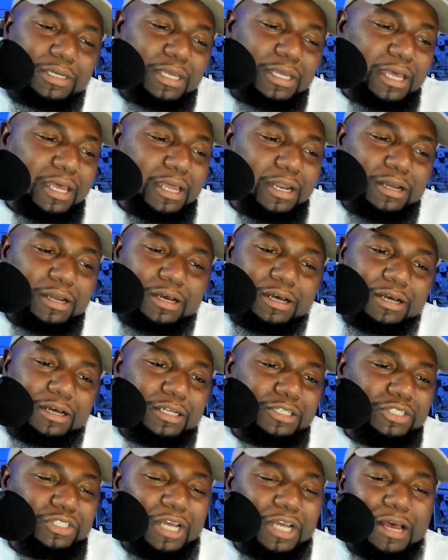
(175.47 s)
at
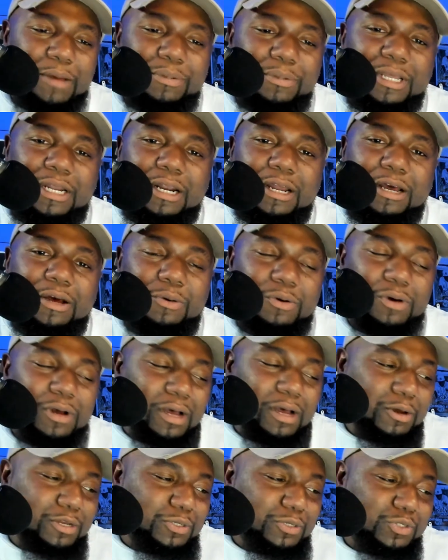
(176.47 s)
a job that I,
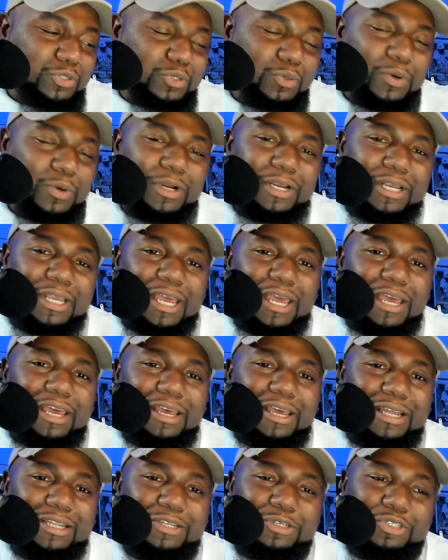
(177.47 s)
I used to work at.
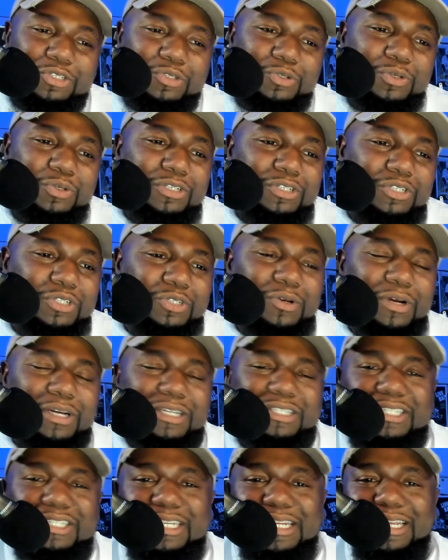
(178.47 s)
I used to do
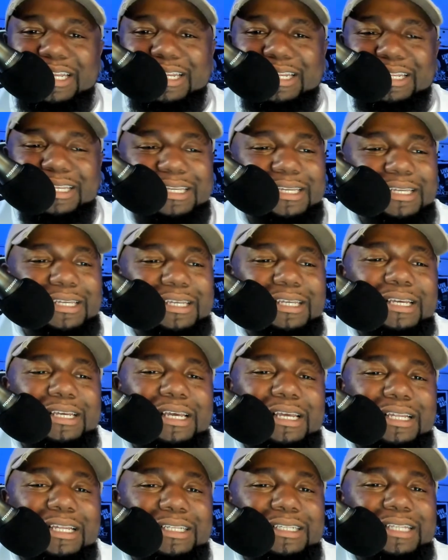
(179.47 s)
construction and
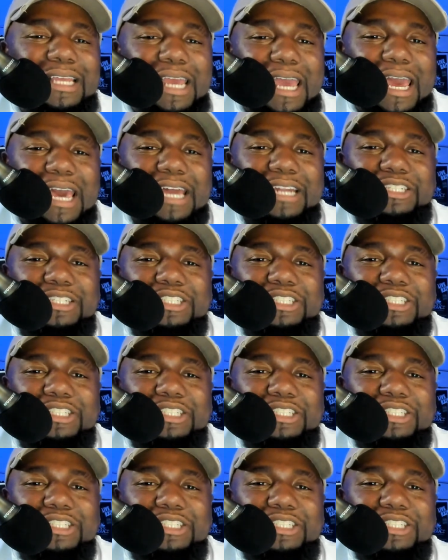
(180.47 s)
they had a